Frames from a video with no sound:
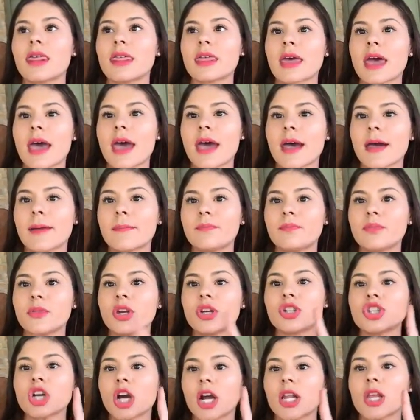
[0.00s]
that
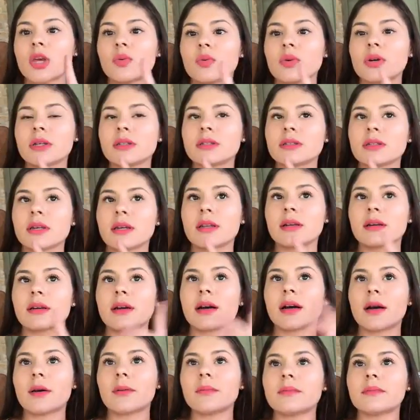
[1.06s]
Charlie was gonna
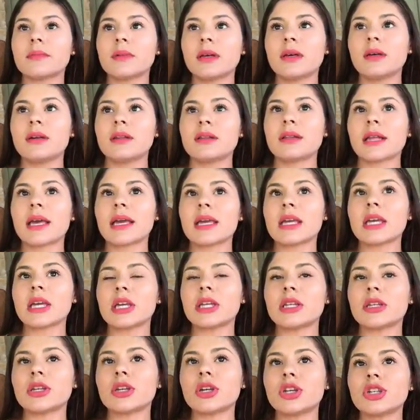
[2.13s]
come like
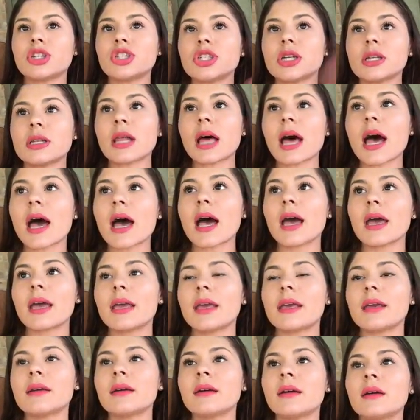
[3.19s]
in
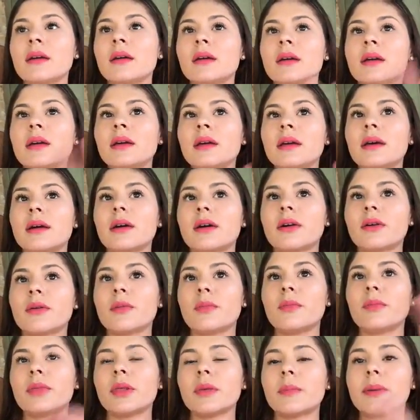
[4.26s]
July,
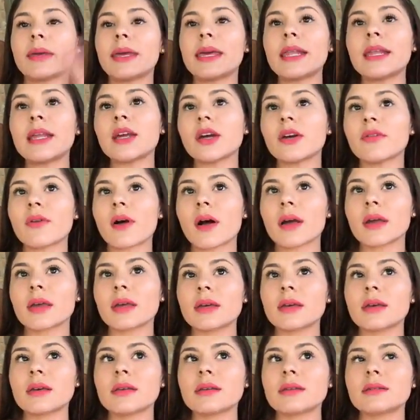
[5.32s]
the beginning of
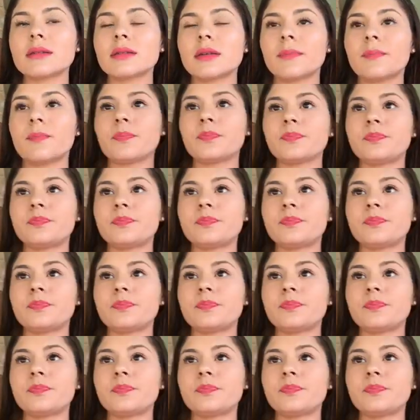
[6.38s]
August.